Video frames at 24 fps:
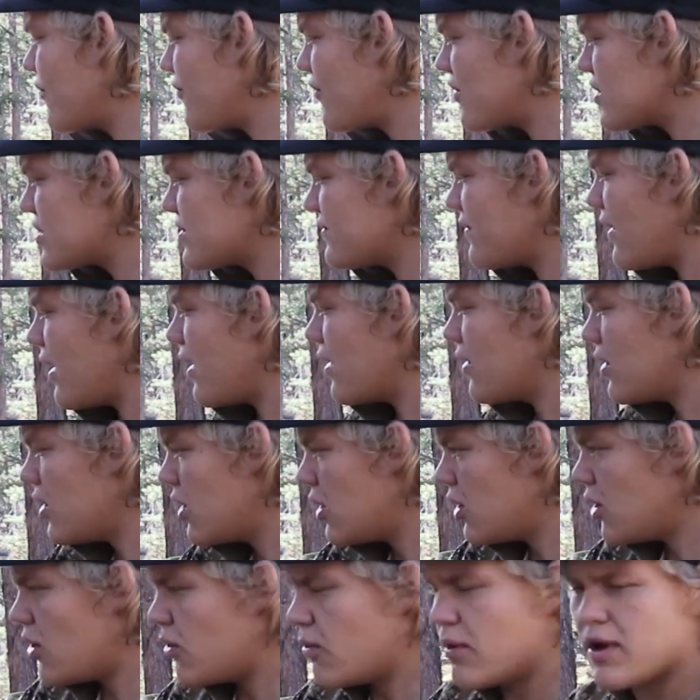first of all,
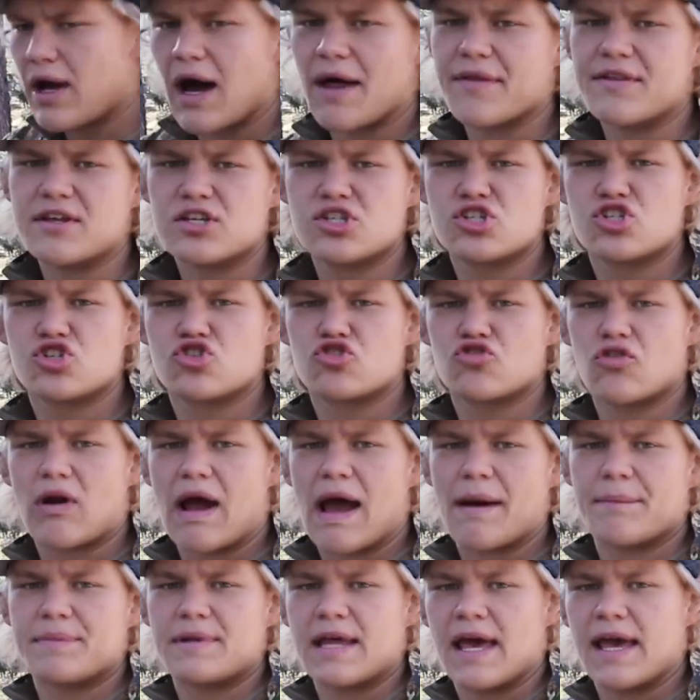we got this
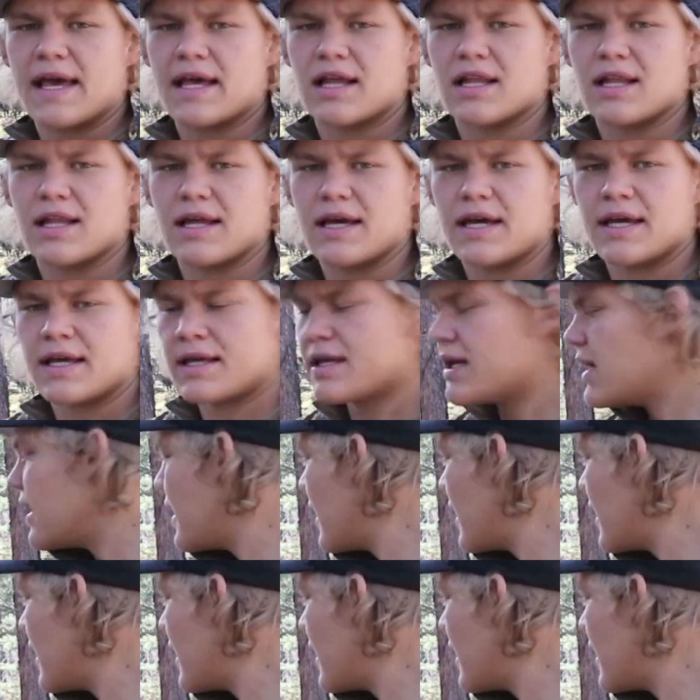strap dangling.